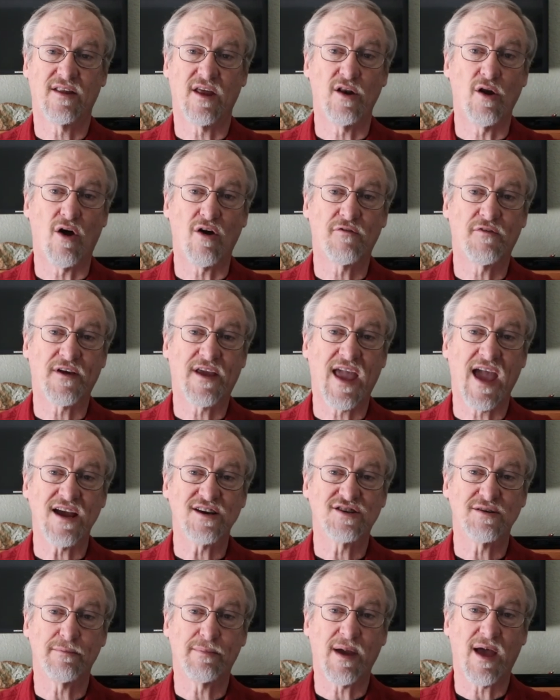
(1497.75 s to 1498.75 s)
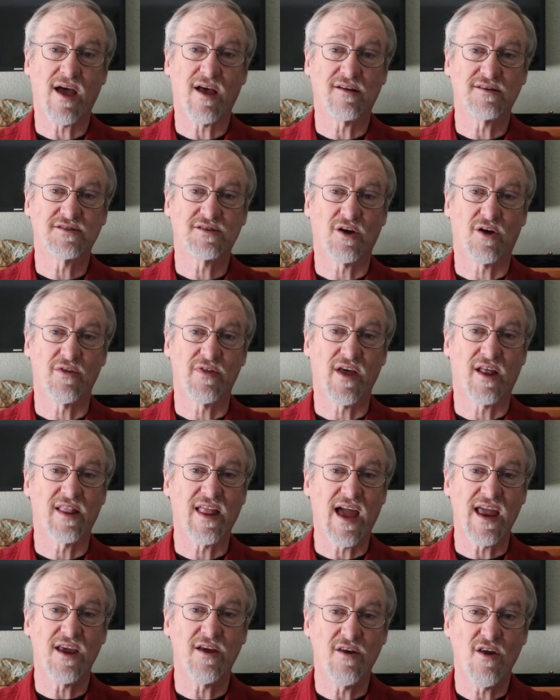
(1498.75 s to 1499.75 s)
the notification bell so they'll
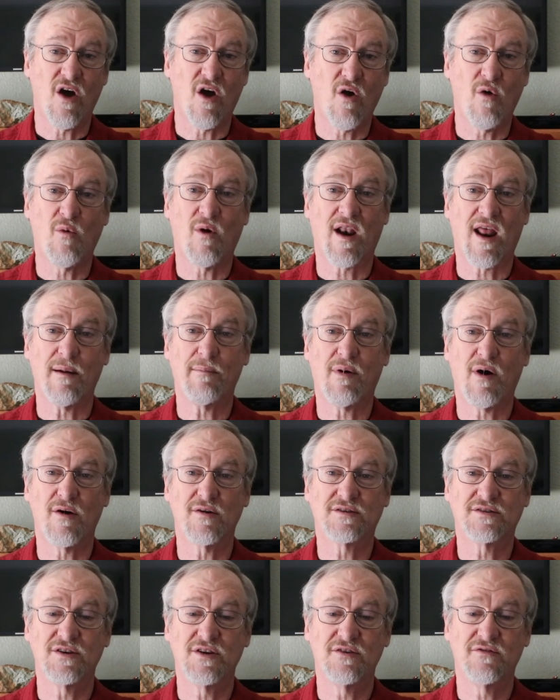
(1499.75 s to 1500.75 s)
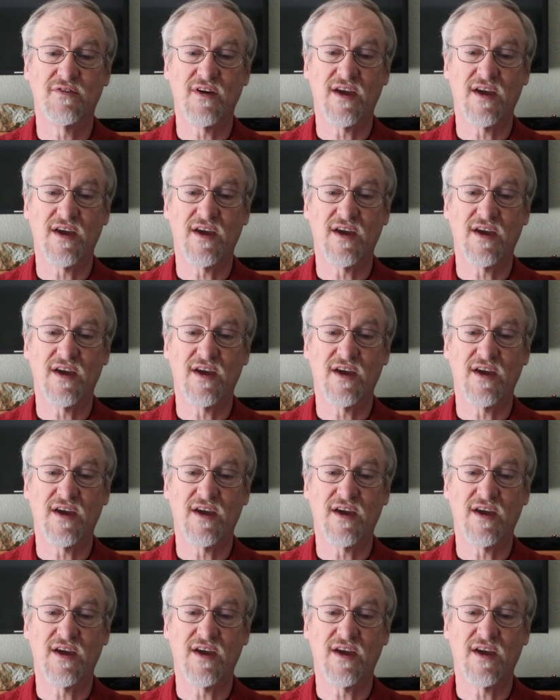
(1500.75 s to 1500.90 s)
let you know when I post new